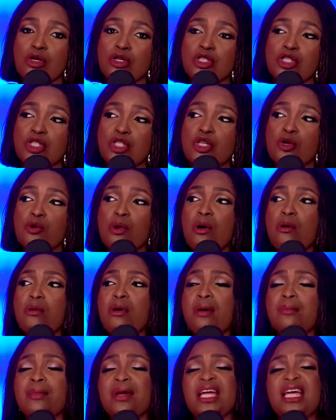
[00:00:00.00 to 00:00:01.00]
So when we
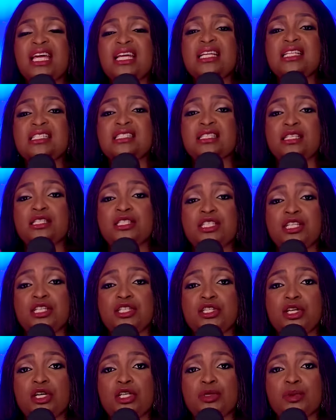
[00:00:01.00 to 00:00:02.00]
are making these
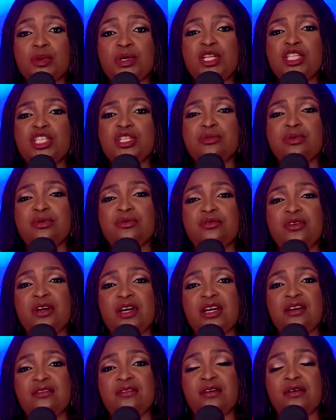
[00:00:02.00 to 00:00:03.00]
decisions, we need to be
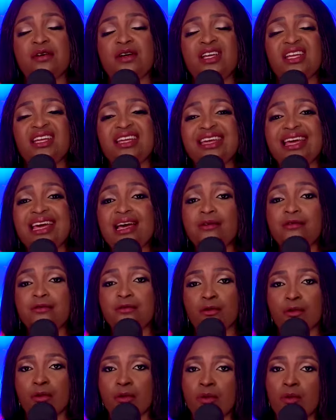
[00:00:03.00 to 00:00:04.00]
very, very
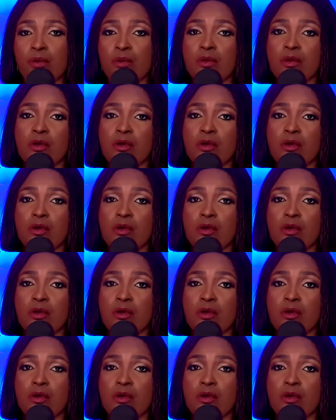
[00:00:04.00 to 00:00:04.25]
careful,